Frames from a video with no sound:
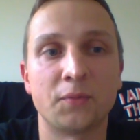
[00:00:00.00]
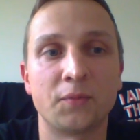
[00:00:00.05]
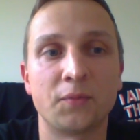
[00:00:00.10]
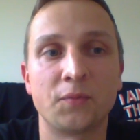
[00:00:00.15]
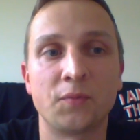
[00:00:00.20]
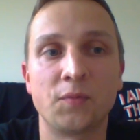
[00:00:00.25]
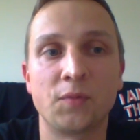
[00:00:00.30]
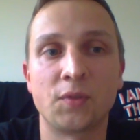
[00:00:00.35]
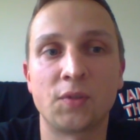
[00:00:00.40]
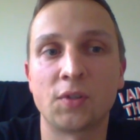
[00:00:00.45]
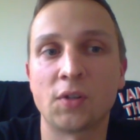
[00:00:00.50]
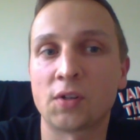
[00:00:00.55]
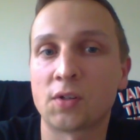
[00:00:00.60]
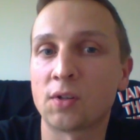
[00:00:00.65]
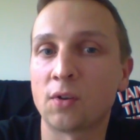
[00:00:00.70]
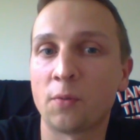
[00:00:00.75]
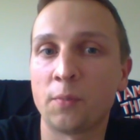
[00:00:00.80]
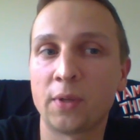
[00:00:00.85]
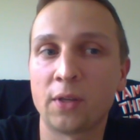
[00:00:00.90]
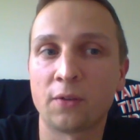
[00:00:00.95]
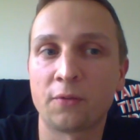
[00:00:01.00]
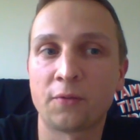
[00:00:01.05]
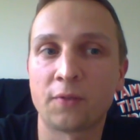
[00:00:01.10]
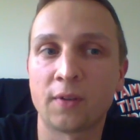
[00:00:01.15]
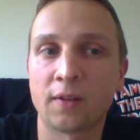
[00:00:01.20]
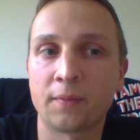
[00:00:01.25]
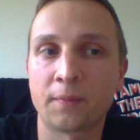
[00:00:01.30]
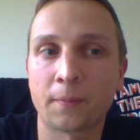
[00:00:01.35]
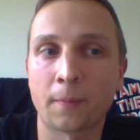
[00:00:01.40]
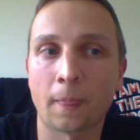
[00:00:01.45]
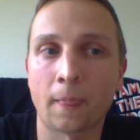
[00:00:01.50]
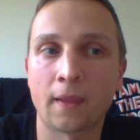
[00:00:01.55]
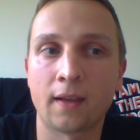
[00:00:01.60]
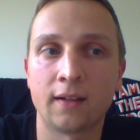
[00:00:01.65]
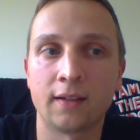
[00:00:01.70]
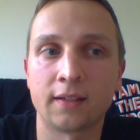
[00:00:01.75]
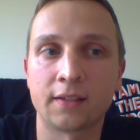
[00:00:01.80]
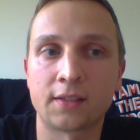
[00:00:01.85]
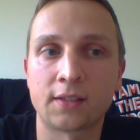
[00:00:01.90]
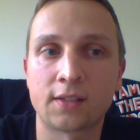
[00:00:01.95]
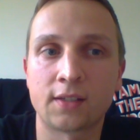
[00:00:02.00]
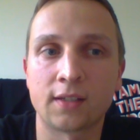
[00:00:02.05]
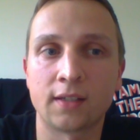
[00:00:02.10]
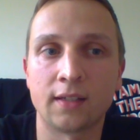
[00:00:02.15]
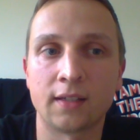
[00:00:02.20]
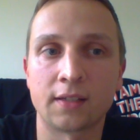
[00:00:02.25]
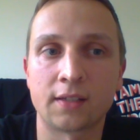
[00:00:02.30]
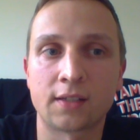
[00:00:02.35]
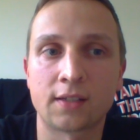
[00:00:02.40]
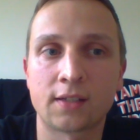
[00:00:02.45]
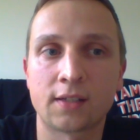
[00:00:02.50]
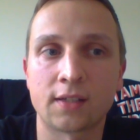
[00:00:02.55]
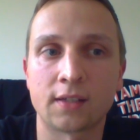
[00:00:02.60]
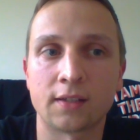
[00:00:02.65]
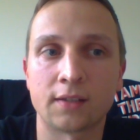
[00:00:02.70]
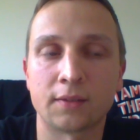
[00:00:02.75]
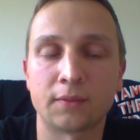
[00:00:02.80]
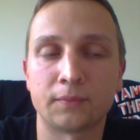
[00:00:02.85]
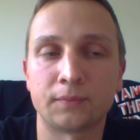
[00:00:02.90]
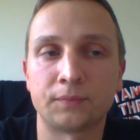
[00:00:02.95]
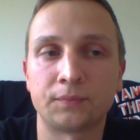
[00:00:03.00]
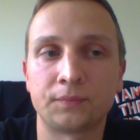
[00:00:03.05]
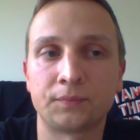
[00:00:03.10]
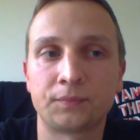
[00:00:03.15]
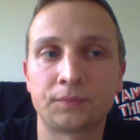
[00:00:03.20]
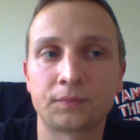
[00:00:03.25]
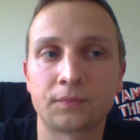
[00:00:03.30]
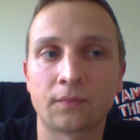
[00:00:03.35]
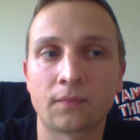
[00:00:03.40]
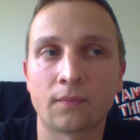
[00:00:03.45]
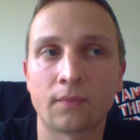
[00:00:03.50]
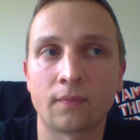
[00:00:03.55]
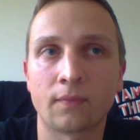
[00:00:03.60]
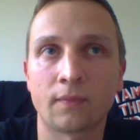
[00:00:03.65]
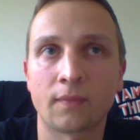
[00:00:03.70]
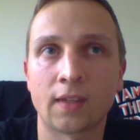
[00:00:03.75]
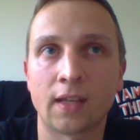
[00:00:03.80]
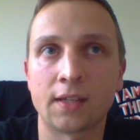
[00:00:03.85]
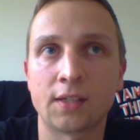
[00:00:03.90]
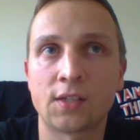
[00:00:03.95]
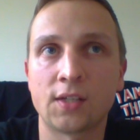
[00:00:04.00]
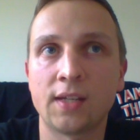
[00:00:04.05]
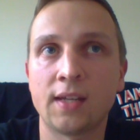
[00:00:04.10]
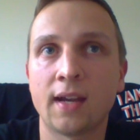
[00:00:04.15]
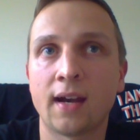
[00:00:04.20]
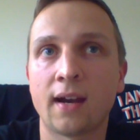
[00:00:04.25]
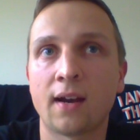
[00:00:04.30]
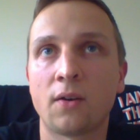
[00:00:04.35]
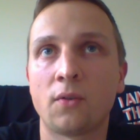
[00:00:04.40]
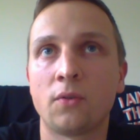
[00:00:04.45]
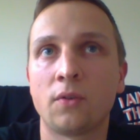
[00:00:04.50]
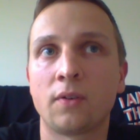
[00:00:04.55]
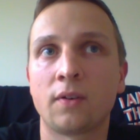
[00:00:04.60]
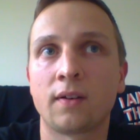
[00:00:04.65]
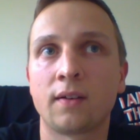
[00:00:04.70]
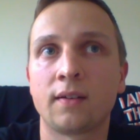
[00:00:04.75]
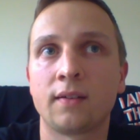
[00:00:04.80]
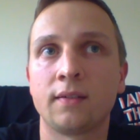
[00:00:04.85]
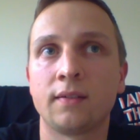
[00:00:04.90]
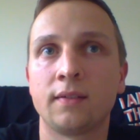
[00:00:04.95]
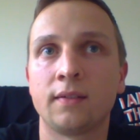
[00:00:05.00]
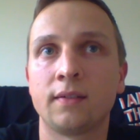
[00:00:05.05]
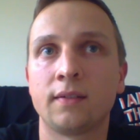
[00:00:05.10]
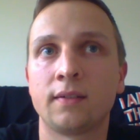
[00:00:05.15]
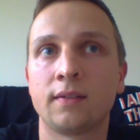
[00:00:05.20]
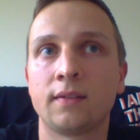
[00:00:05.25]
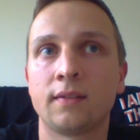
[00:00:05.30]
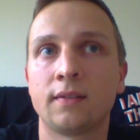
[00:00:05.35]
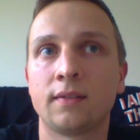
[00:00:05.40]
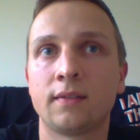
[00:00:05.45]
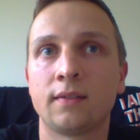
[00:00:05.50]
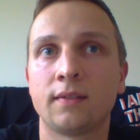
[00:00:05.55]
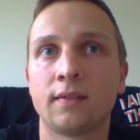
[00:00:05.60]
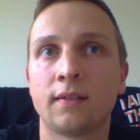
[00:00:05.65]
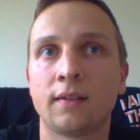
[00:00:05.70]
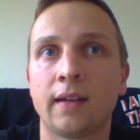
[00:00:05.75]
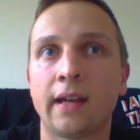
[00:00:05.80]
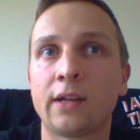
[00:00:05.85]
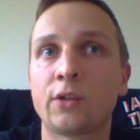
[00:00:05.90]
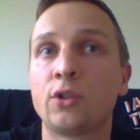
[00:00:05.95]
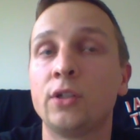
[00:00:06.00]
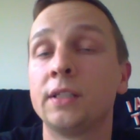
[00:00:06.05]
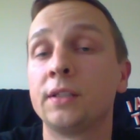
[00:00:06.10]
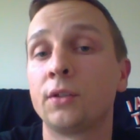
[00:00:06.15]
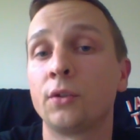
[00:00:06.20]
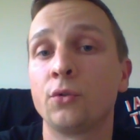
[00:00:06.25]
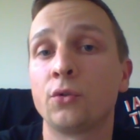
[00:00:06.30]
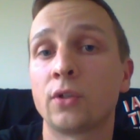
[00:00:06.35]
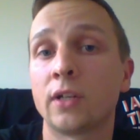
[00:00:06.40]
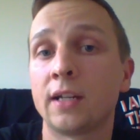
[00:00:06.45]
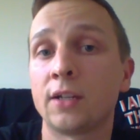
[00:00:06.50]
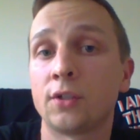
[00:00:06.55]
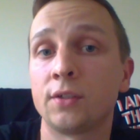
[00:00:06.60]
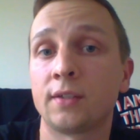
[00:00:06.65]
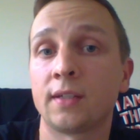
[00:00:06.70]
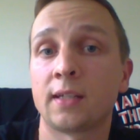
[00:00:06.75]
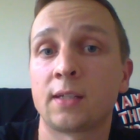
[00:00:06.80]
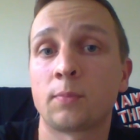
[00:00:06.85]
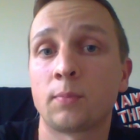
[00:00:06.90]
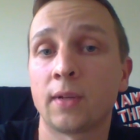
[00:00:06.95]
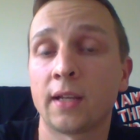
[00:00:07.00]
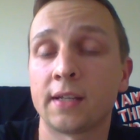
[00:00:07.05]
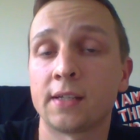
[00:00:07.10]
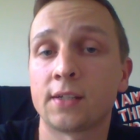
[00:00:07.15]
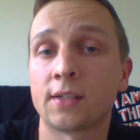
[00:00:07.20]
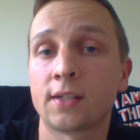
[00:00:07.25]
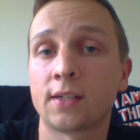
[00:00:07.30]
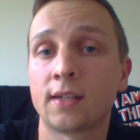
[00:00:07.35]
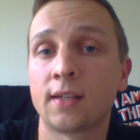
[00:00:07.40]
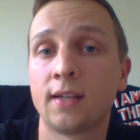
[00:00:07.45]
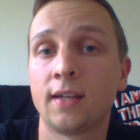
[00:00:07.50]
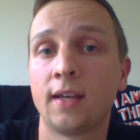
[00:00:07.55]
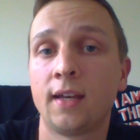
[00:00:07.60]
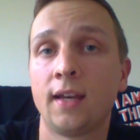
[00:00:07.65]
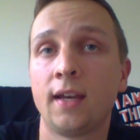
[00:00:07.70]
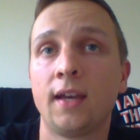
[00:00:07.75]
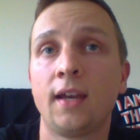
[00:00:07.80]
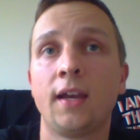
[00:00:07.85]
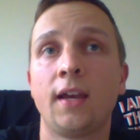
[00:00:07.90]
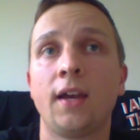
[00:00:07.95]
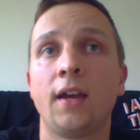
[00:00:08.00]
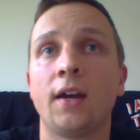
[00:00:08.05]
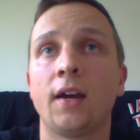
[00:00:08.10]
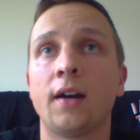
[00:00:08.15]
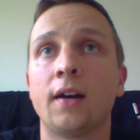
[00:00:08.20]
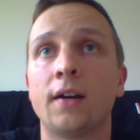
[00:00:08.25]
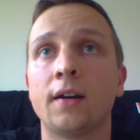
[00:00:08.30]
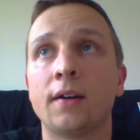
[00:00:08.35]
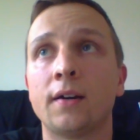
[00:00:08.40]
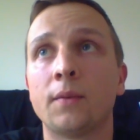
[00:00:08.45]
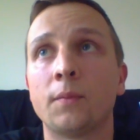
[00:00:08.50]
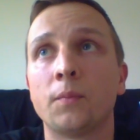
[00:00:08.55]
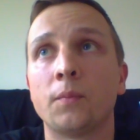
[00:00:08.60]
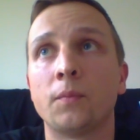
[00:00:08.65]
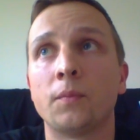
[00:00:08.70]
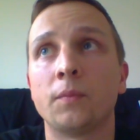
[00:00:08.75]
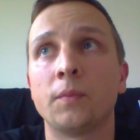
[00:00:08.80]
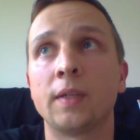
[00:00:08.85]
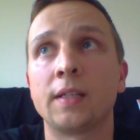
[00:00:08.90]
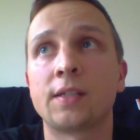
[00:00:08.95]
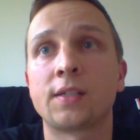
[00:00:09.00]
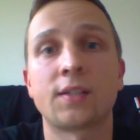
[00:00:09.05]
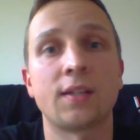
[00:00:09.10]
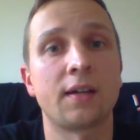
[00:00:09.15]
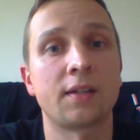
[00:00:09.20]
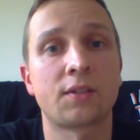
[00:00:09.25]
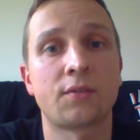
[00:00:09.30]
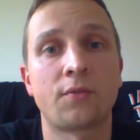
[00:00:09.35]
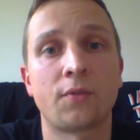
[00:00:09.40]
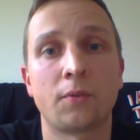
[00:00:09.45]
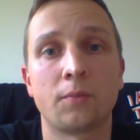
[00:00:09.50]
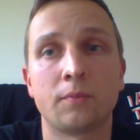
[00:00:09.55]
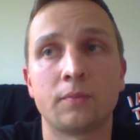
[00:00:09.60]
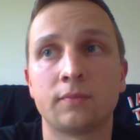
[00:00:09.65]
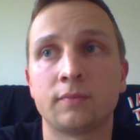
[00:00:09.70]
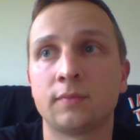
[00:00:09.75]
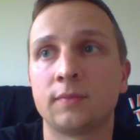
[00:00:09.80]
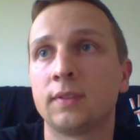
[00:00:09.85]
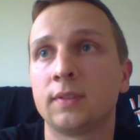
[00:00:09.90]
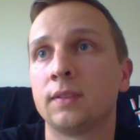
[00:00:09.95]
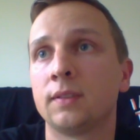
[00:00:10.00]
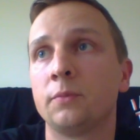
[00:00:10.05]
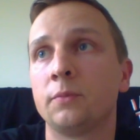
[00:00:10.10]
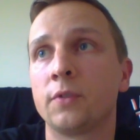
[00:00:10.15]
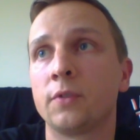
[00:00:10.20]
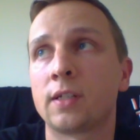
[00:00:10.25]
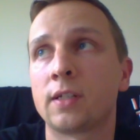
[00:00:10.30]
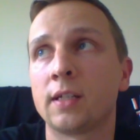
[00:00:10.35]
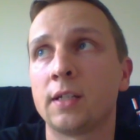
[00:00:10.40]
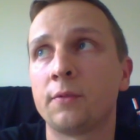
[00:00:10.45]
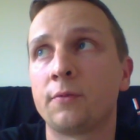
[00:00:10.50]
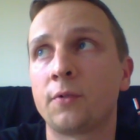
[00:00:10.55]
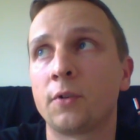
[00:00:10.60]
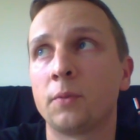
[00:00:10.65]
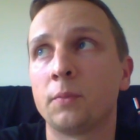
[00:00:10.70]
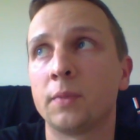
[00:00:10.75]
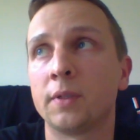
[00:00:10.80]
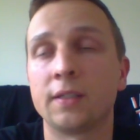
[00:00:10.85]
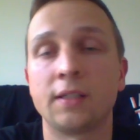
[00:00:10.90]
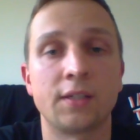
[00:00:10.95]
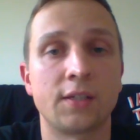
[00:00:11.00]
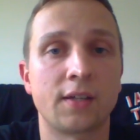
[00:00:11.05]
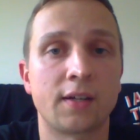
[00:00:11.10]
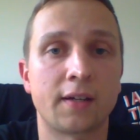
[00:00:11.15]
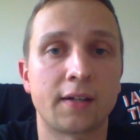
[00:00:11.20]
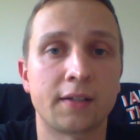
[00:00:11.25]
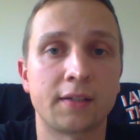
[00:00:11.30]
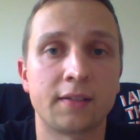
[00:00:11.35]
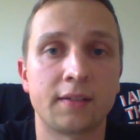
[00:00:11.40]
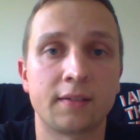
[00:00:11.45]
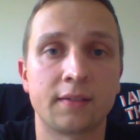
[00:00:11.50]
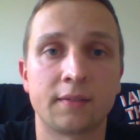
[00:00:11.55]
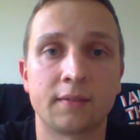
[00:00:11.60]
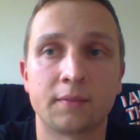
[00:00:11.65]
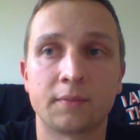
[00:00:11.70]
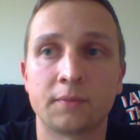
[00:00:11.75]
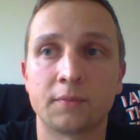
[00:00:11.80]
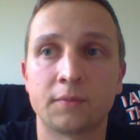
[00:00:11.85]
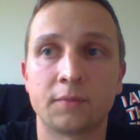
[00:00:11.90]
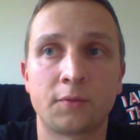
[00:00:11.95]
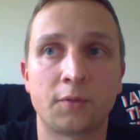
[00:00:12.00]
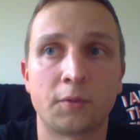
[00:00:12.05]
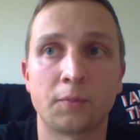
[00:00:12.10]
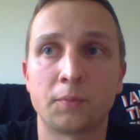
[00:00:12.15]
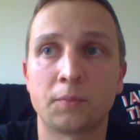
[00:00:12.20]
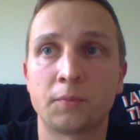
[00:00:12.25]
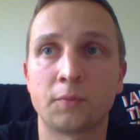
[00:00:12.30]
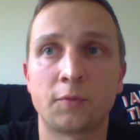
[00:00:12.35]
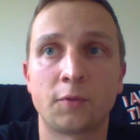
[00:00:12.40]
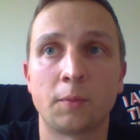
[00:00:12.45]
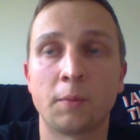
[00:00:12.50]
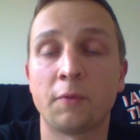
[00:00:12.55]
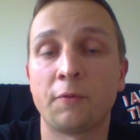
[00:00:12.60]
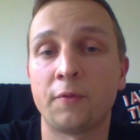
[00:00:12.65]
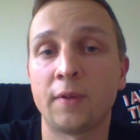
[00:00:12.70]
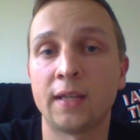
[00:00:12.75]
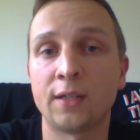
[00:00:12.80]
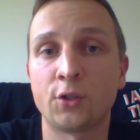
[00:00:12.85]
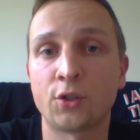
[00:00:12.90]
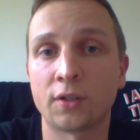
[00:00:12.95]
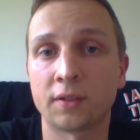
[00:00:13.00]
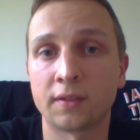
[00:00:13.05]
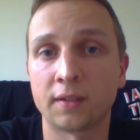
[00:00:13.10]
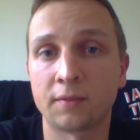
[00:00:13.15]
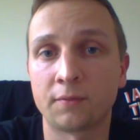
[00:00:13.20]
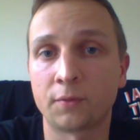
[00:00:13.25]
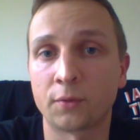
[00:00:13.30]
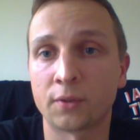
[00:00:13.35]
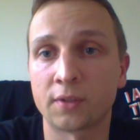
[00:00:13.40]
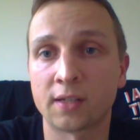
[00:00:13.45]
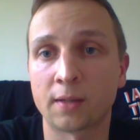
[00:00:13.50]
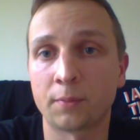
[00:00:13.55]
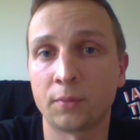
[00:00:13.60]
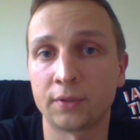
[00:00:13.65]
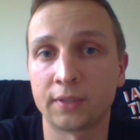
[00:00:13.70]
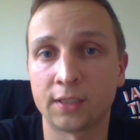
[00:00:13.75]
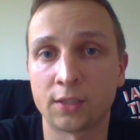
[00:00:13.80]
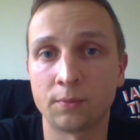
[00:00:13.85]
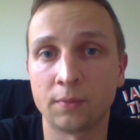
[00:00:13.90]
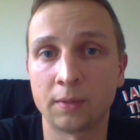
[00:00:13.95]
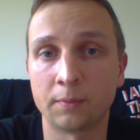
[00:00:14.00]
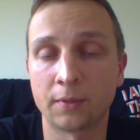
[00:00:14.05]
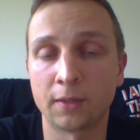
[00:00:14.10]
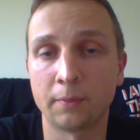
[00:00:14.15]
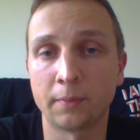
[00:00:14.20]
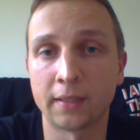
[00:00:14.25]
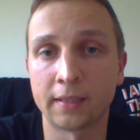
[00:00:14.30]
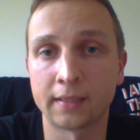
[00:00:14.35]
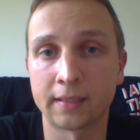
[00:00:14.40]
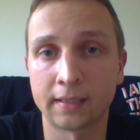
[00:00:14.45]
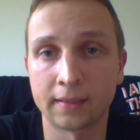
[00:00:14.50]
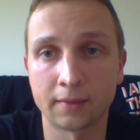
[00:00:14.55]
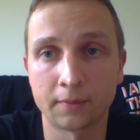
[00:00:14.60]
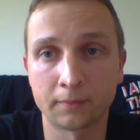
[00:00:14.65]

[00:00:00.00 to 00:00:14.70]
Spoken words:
So a bit of let's see how actually the translation takes place. It starts from obviously from a design, from a feature that, for example, needs to be implemented.